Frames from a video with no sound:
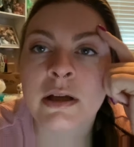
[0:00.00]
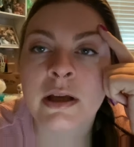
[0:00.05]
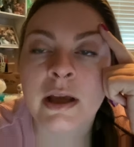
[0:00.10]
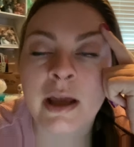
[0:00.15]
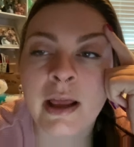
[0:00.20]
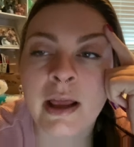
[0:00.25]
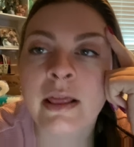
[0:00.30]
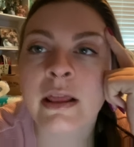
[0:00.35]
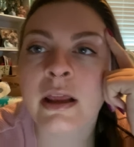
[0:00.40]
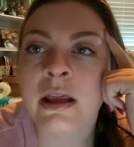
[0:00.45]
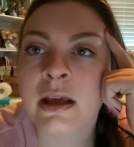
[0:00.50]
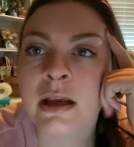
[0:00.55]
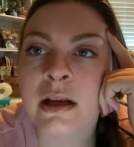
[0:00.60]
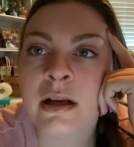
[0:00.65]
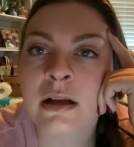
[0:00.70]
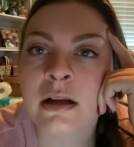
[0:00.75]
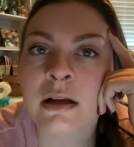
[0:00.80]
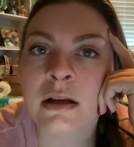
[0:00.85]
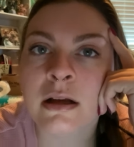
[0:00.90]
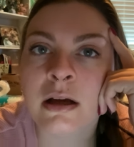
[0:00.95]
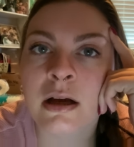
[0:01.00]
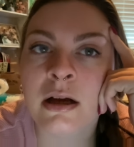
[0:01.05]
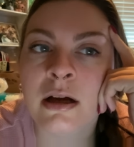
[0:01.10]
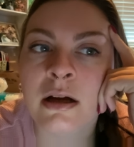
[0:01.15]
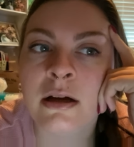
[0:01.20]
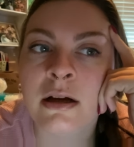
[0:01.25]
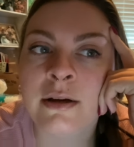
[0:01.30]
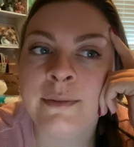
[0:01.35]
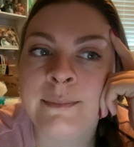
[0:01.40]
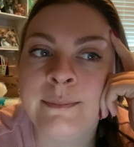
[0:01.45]
And then
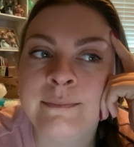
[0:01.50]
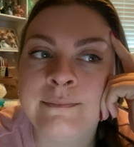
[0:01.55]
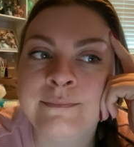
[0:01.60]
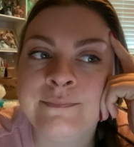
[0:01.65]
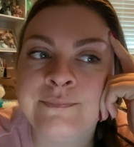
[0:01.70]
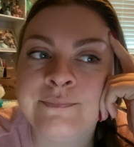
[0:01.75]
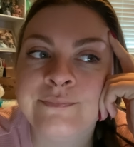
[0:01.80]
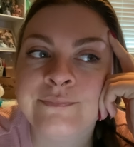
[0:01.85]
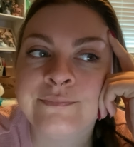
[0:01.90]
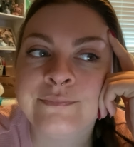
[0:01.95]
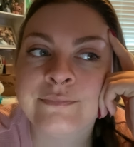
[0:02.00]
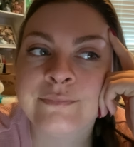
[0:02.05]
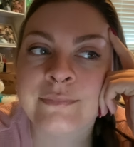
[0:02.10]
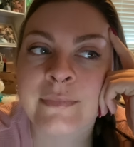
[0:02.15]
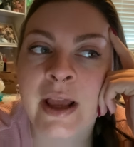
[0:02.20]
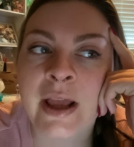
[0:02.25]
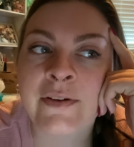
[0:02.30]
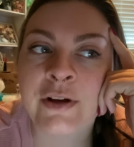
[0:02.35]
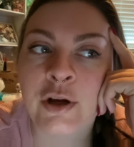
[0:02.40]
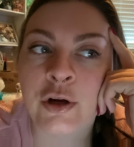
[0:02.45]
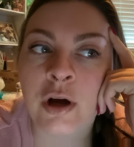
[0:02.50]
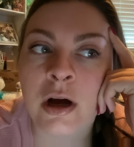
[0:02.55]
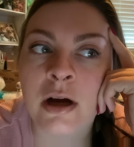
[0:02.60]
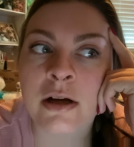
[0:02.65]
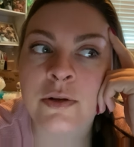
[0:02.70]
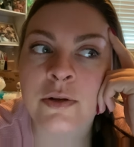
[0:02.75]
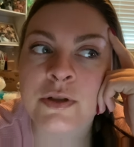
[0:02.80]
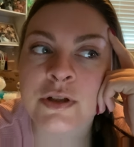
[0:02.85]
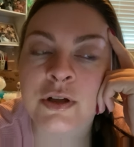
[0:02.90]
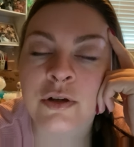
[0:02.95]
um, I have to go to
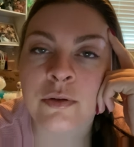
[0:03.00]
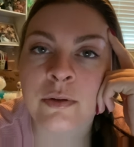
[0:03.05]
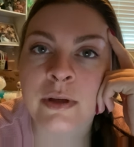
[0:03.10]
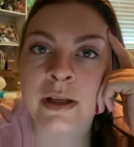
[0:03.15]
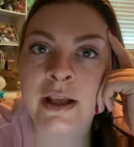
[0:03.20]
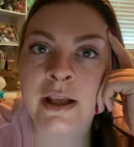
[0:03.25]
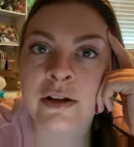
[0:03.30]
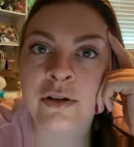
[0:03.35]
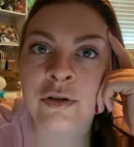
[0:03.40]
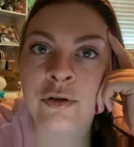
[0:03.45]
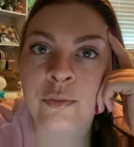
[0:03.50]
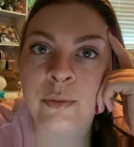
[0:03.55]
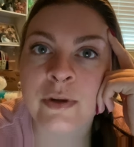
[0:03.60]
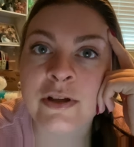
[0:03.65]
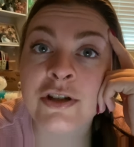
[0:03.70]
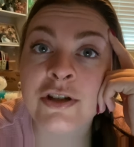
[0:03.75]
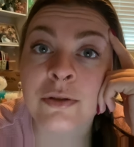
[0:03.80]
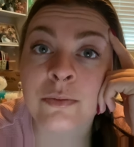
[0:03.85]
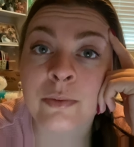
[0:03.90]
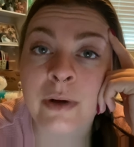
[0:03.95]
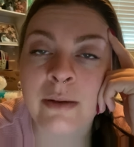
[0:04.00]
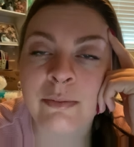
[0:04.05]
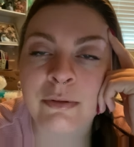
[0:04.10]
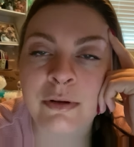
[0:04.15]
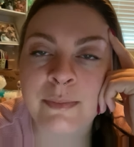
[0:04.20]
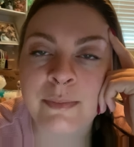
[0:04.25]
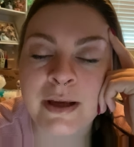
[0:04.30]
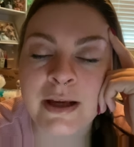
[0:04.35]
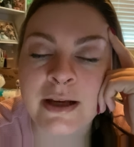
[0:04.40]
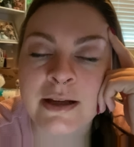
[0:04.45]
AutoZone and get a new windshield wiper
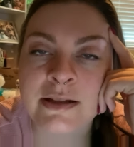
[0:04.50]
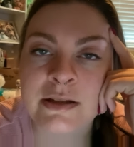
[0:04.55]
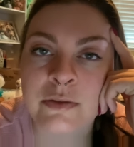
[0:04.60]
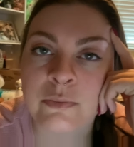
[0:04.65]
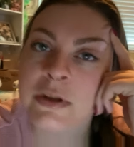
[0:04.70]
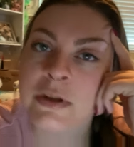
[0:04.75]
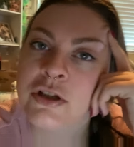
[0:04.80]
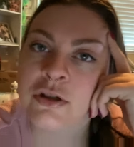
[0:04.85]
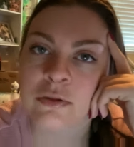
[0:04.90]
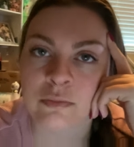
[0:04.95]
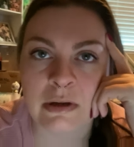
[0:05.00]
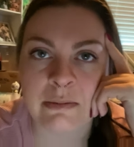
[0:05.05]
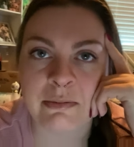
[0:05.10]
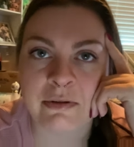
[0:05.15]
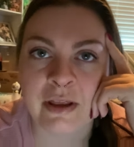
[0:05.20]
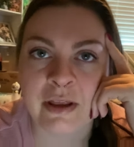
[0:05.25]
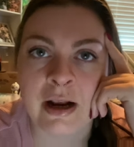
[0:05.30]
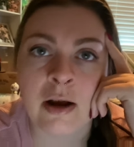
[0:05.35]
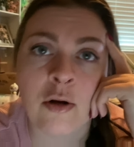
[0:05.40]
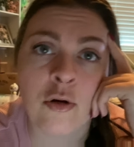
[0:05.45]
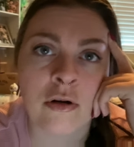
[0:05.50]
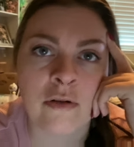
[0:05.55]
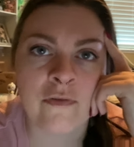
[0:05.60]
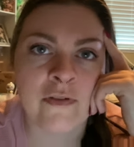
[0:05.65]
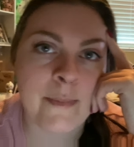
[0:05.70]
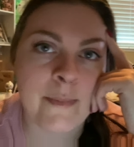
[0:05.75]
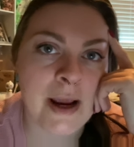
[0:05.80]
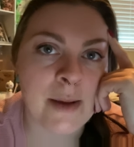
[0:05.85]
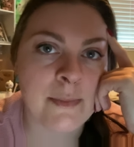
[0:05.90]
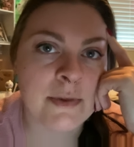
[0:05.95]
because the windshield wiper that I ordered
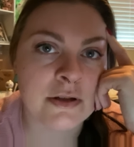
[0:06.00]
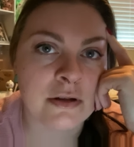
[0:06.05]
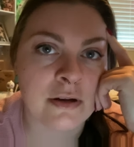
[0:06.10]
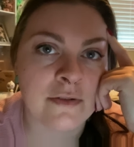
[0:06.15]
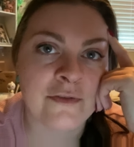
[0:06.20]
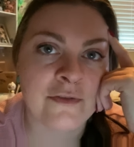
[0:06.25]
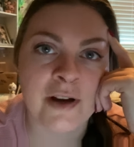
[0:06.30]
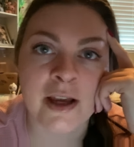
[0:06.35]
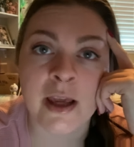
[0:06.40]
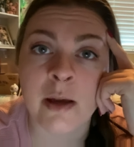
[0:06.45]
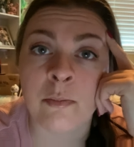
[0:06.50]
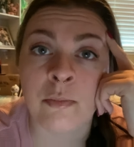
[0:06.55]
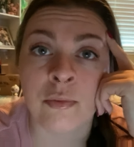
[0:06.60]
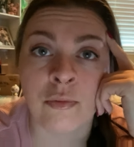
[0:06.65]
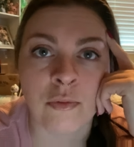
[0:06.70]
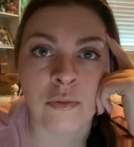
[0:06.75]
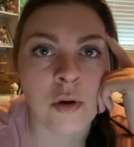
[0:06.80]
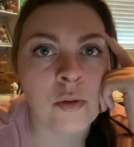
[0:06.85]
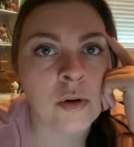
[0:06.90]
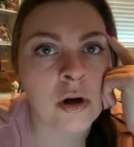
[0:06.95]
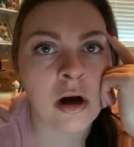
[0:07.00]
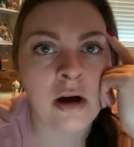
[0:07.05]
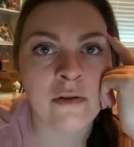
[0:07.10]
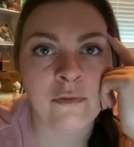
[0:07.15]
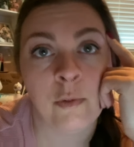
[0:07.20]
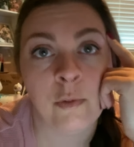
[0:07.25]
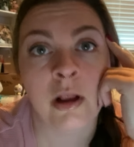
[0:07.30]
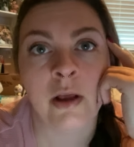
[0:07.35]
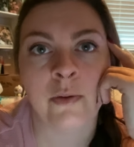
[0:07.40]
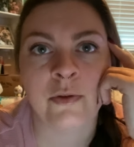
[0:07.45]
from Amazon fucking broke off
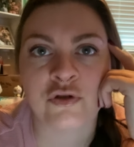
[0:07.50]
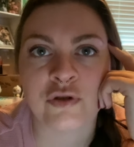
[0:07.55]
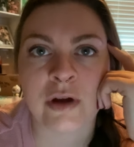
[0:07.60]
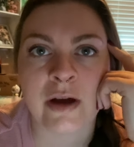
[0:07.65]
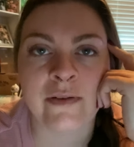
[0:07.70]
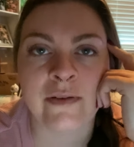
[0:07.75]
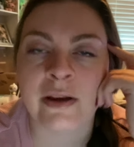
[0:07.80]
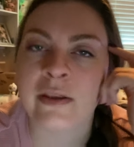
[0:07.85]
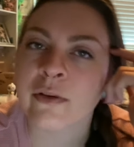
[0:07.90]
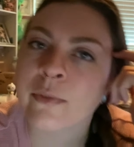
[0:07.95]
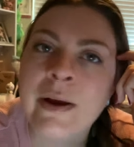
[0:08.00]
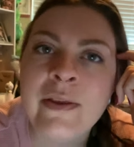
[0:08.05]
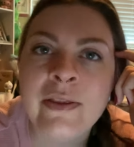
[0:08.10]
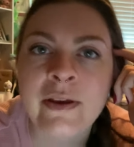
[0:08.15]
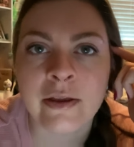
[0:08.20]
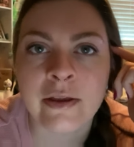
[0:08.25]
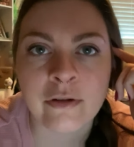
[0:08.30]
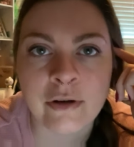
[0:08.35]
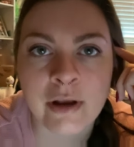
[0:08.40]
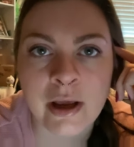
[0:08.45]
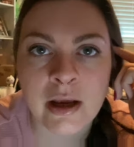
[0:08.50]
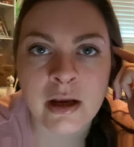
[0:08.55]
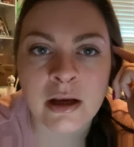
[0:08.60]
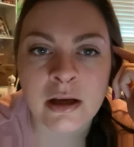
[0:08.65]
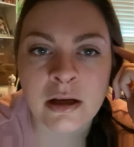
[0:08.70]
while I was driving in the rain the other day.